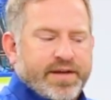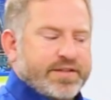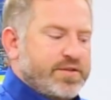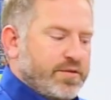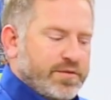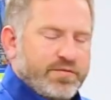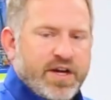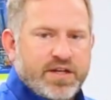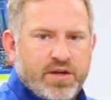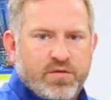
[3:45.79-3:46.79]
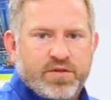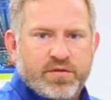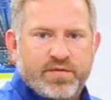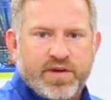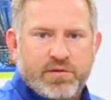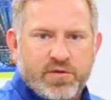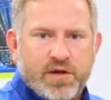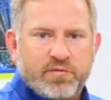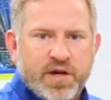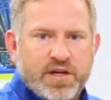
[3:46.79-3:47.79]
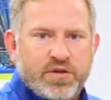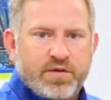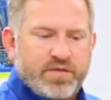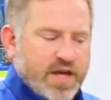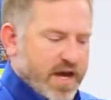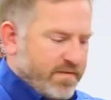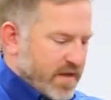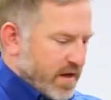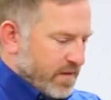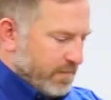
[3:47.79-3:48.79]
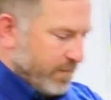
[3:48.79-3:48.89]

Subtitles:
external radio, 35 watt radio if you have that.